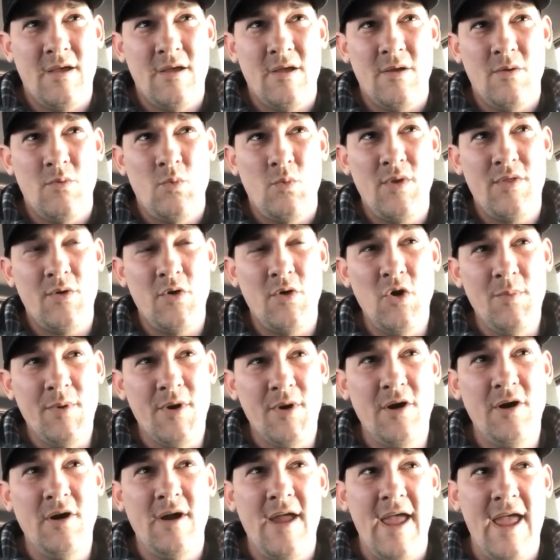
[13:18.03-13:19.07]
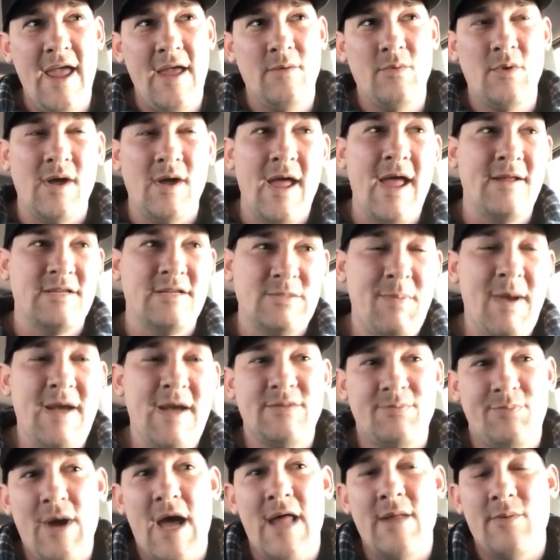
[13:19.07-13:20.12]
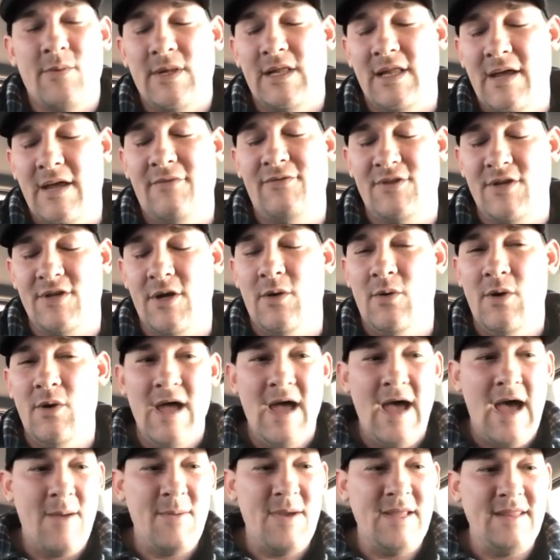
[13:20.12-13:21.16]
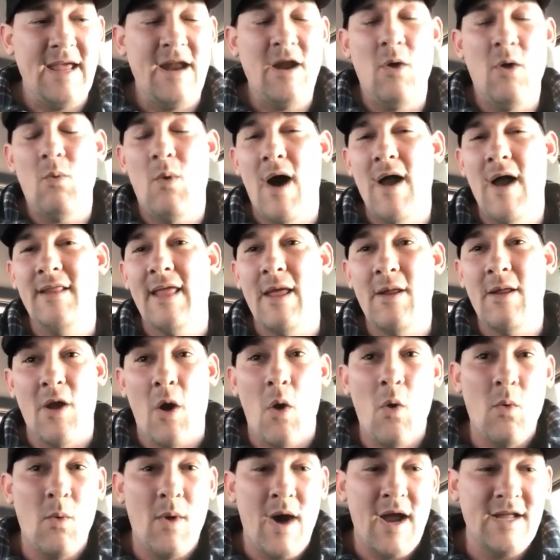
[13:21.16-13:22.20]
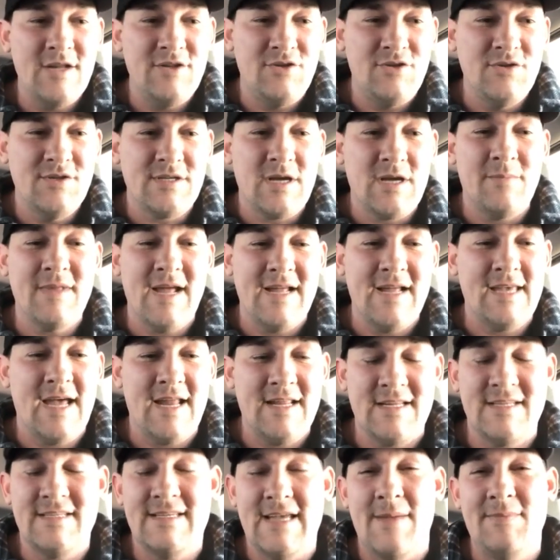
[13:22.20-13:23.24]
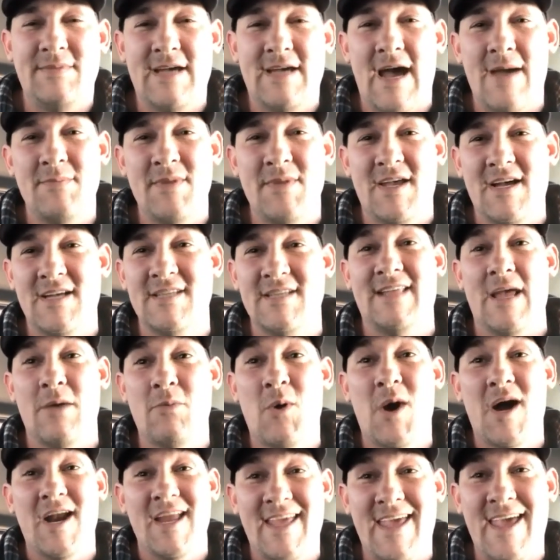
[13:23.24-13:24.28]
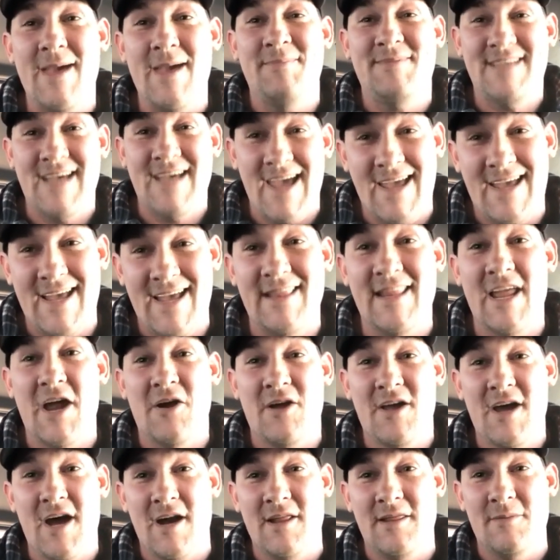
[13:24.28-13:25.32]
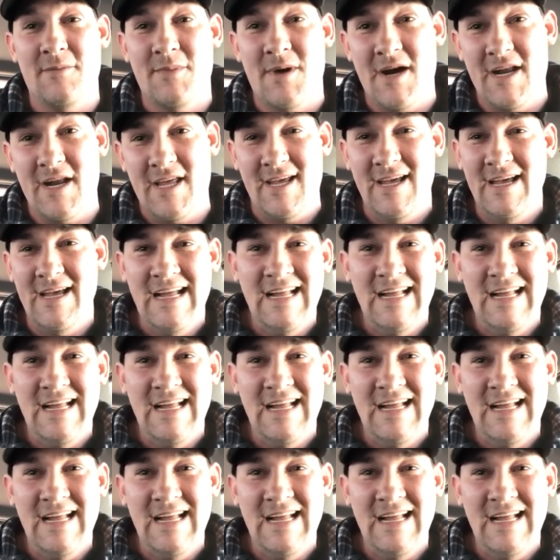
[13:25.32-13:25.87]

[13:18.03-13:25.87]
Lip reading: Uber, especially probably with Lyft too. I mean, they don't want to do something like that at the same time, because they want to keep taking their cut of the money.